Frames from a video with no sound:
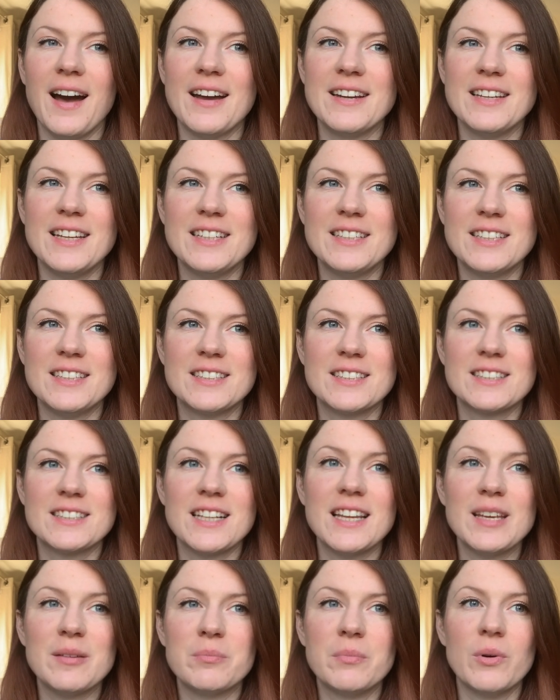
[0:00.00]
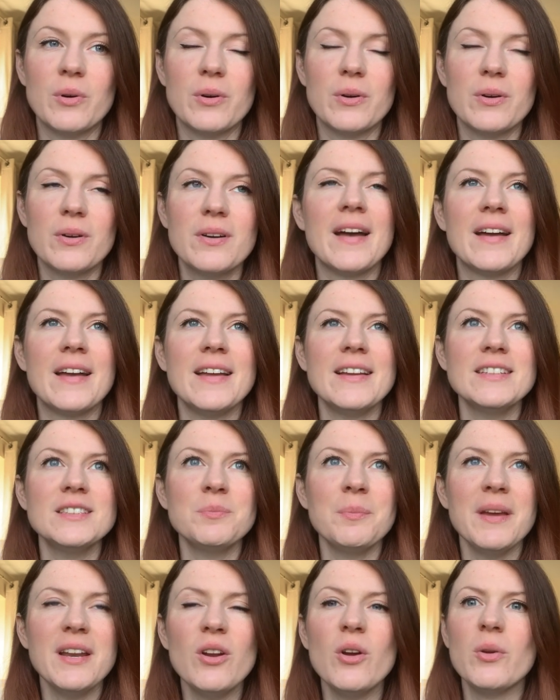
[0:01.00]
and needing to sleep more. It's
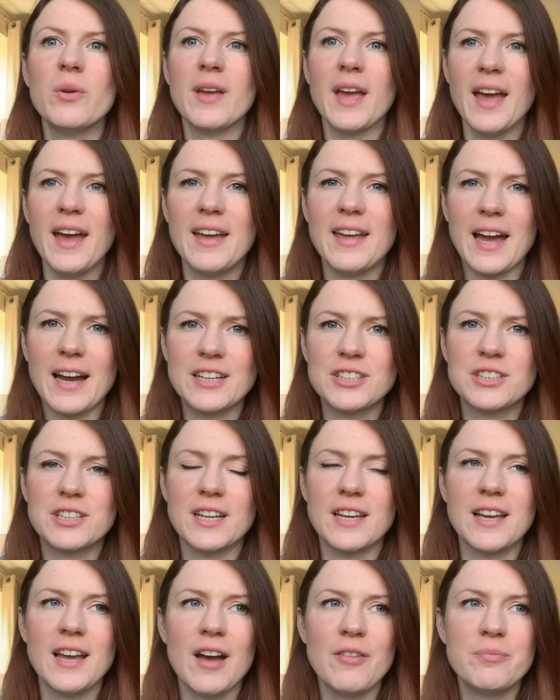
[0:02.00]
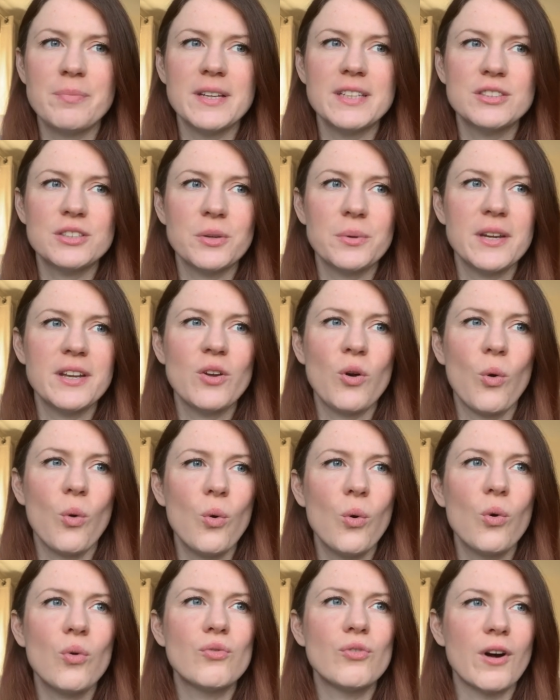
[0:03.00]
been okay actually, I've been doing
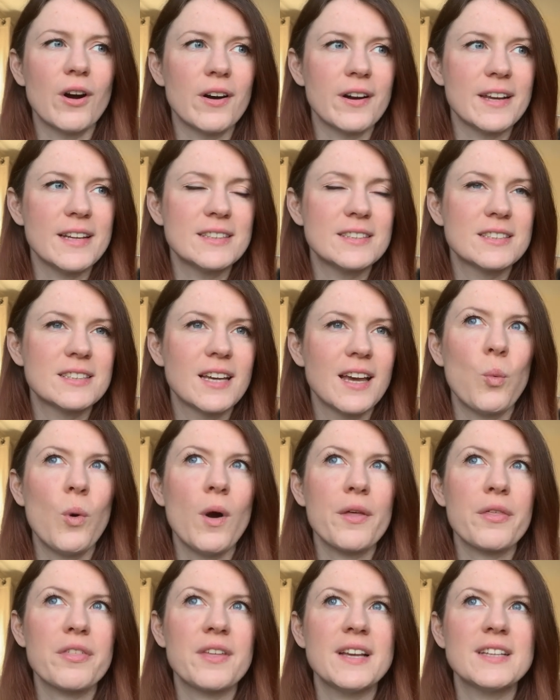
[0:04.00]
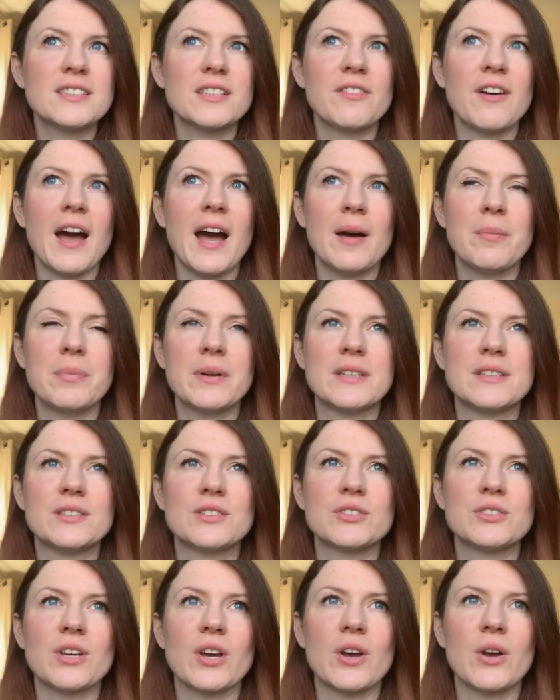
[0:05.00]
all right. What things have happened?
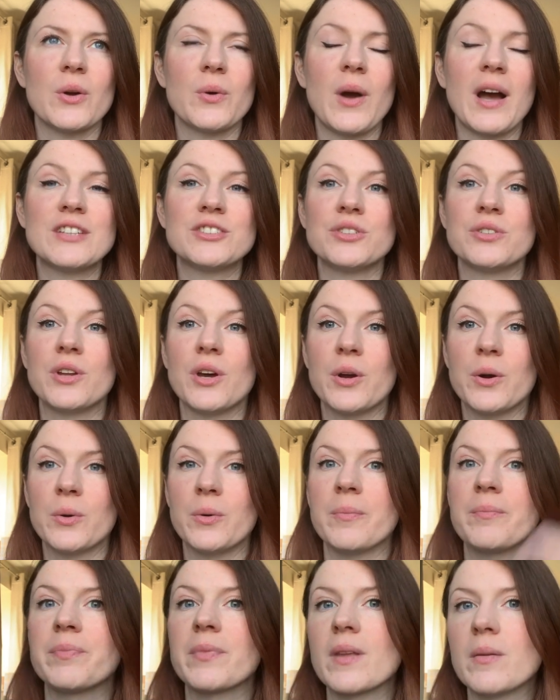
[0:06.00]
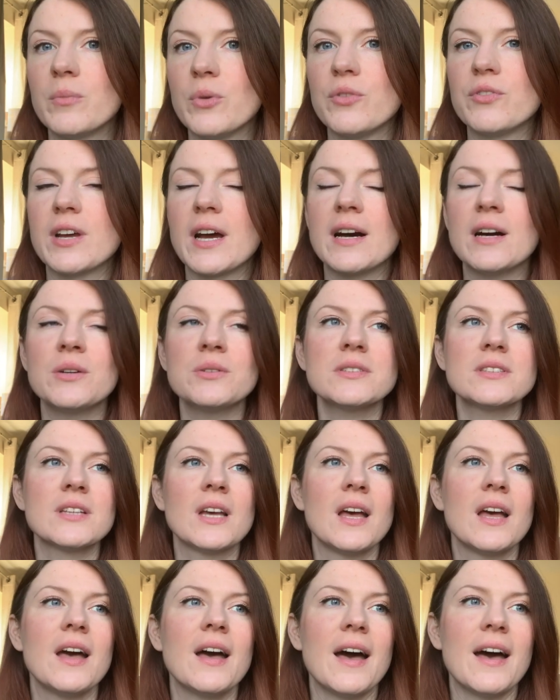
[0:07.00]
So as you know, moved house.
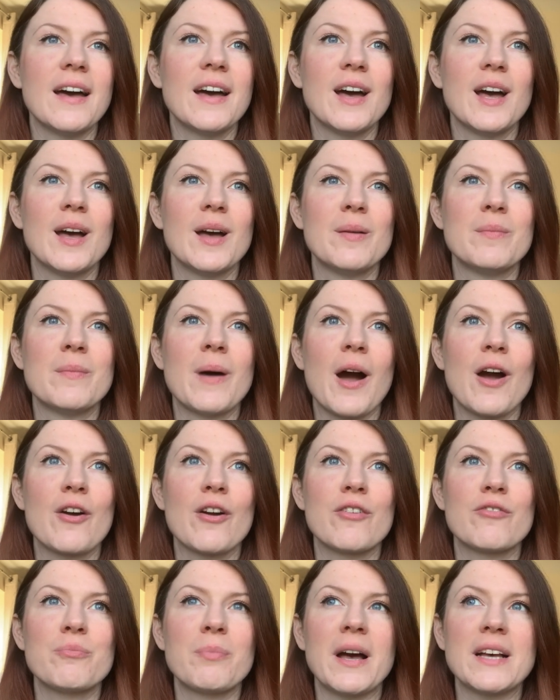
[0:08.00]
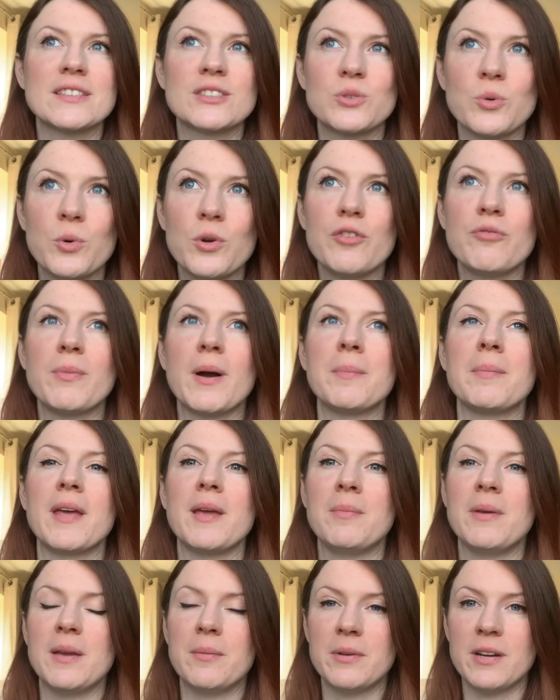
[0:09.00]
Um, I've passed all of my
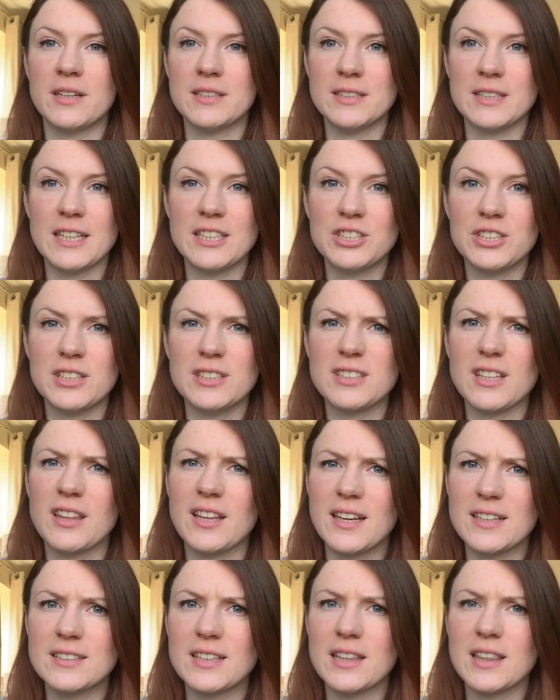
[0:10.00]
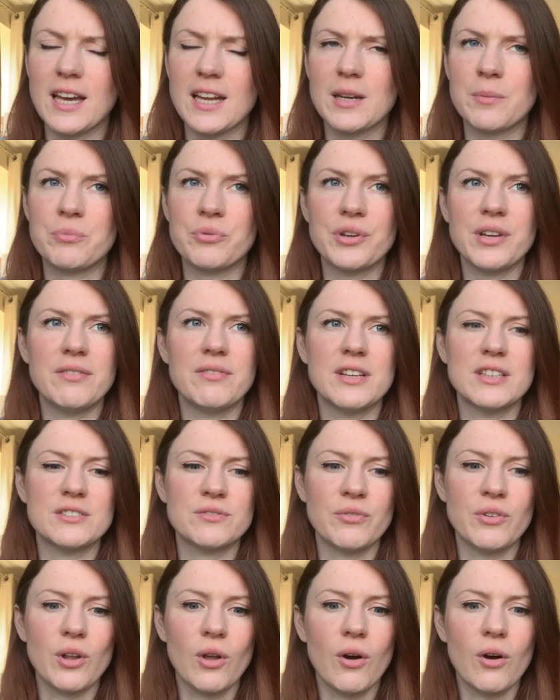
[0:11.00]
baby immunisations. I think I said that in a previous
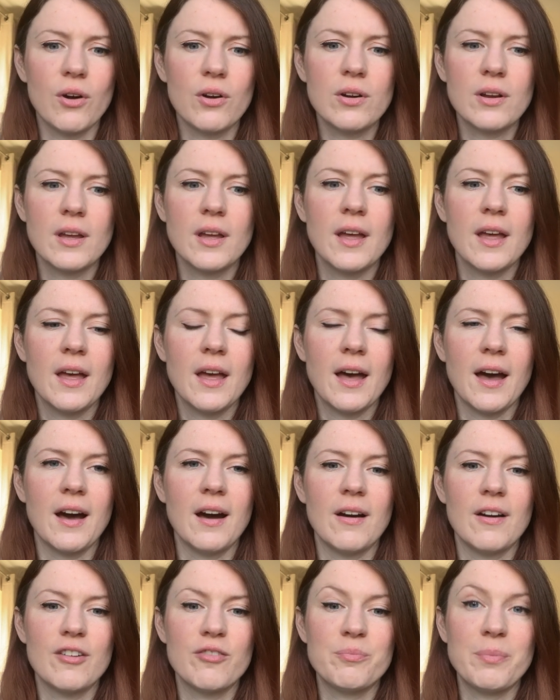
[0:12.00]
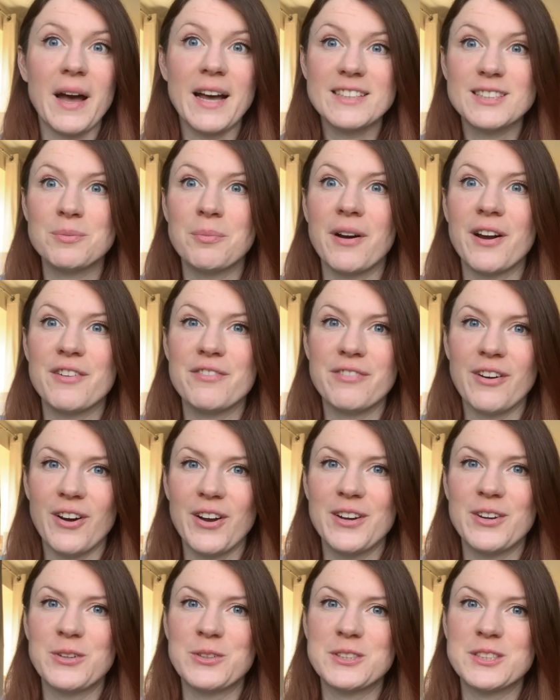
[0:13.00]
vlog. I've passed my
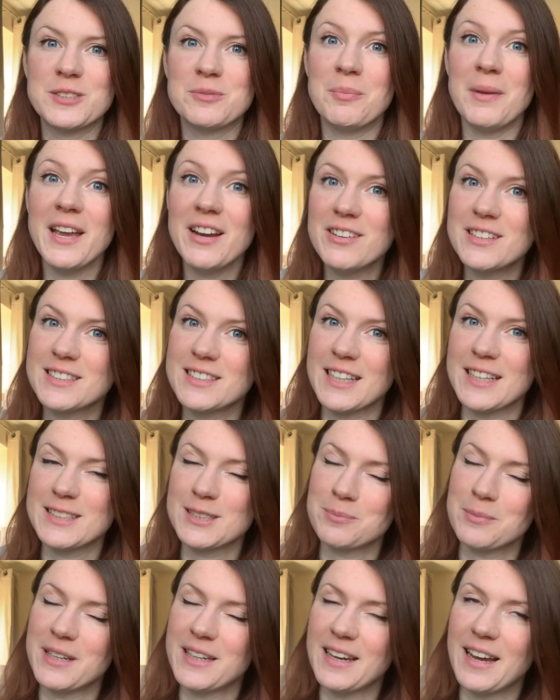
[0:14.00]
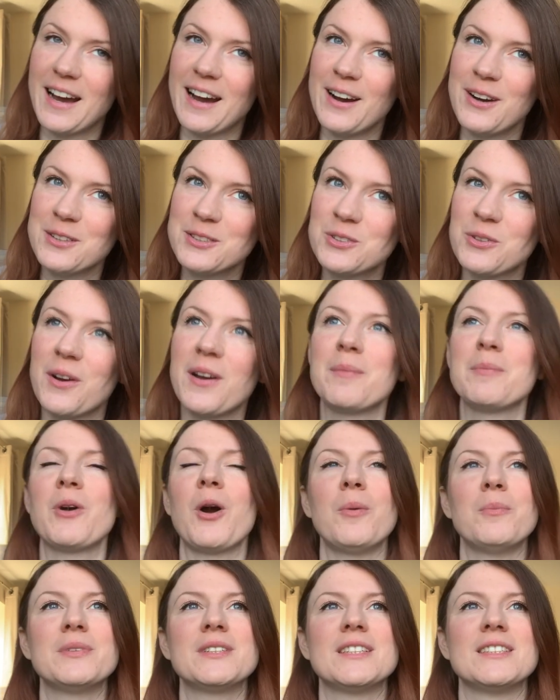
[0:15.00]
final smear assessment now, so I'm
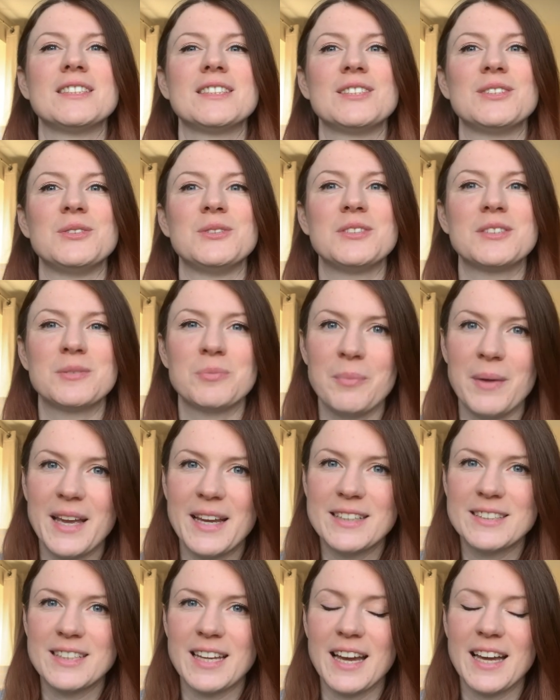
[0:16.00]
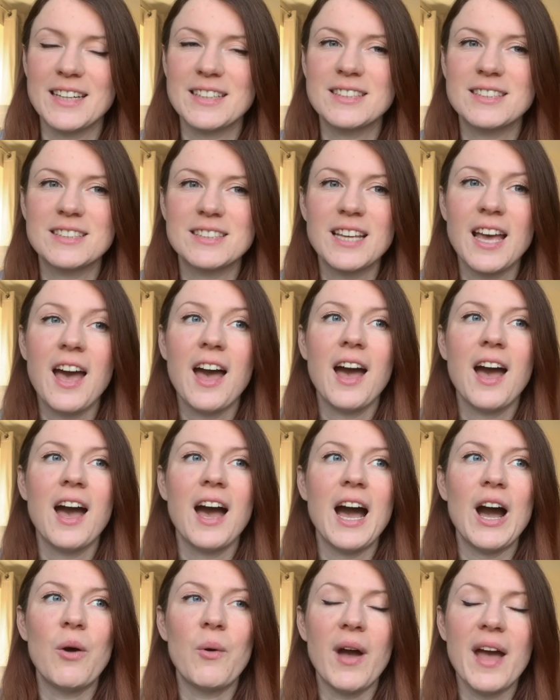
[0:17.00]
competent to do smear tests.
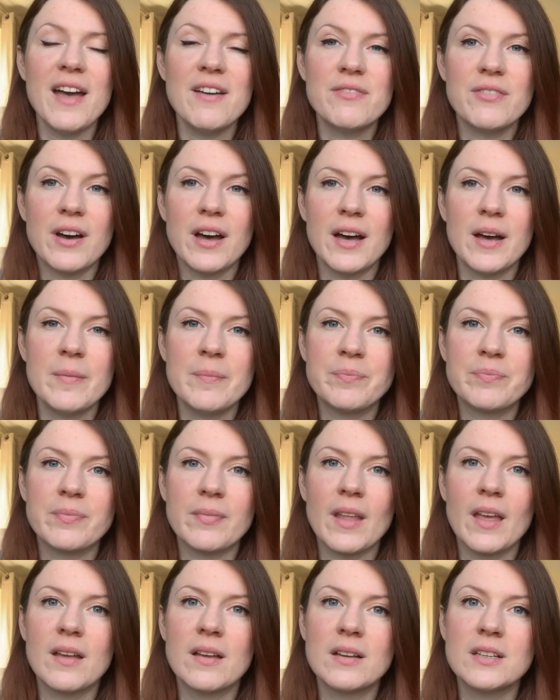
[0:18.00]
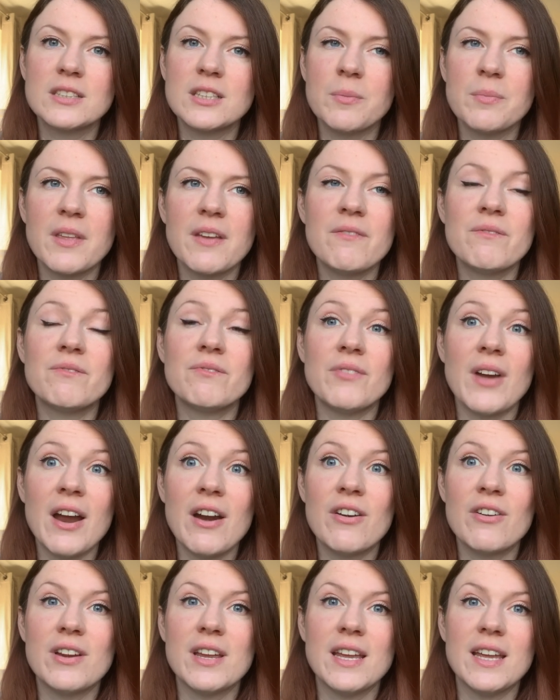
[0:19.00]
However, something
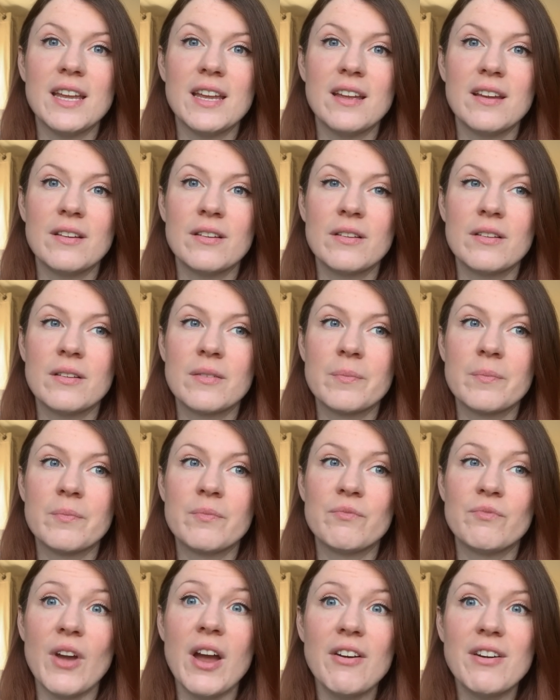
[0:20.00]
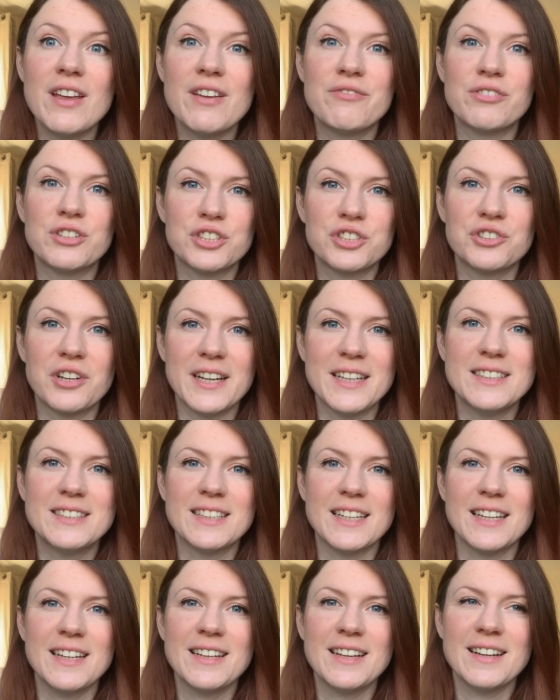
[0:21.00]
very, very
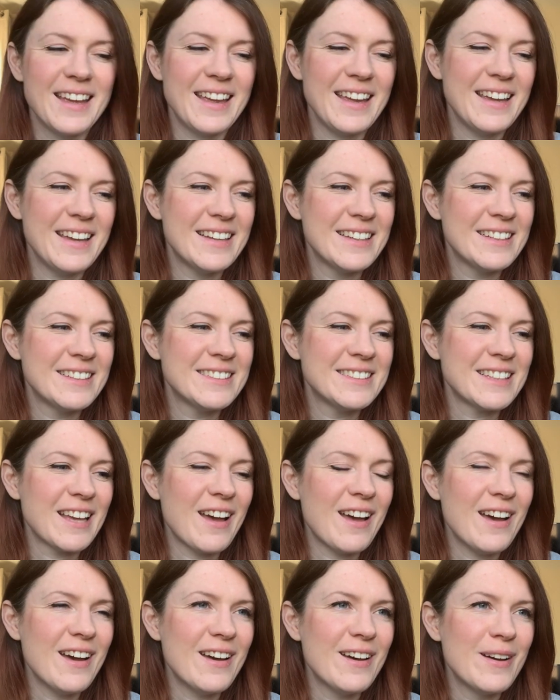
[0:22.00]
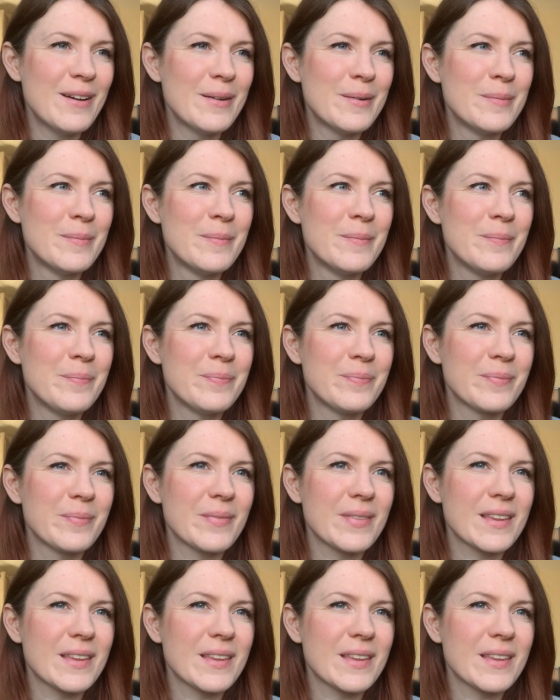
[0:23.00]
frustrating is um,